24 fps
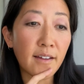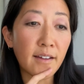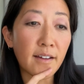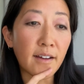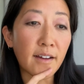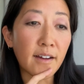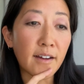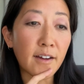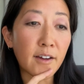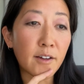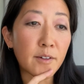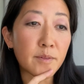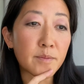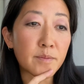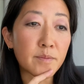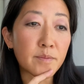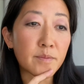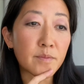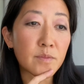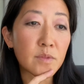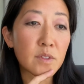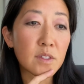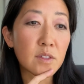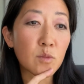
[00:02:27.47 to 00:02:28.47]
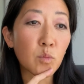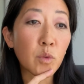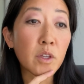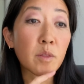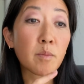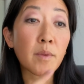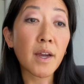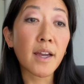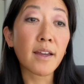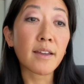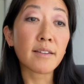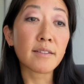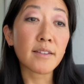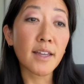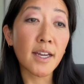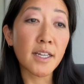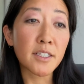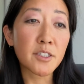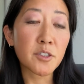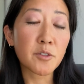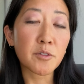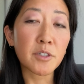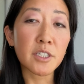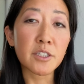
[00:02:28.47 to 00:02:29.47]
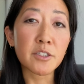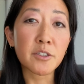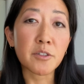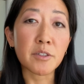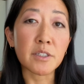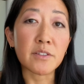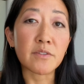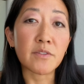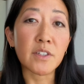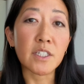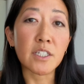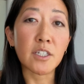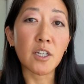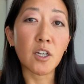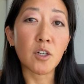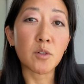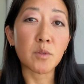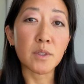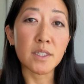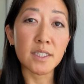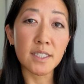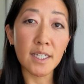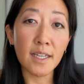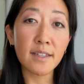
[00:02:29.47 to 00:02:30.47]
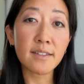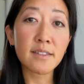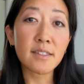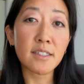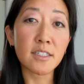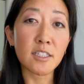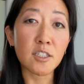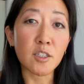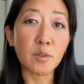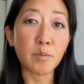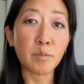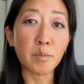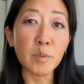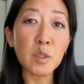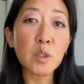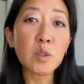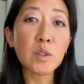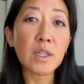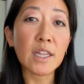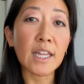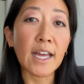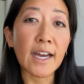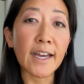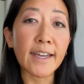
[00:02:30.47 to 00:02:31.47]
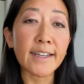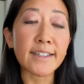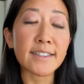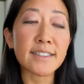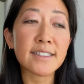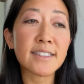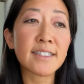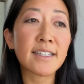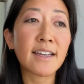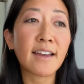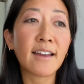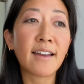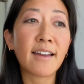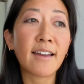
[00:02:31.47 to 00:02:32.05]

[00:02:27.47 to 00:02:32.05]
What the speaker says: with my last green screen video with Dancing in the Moonlight,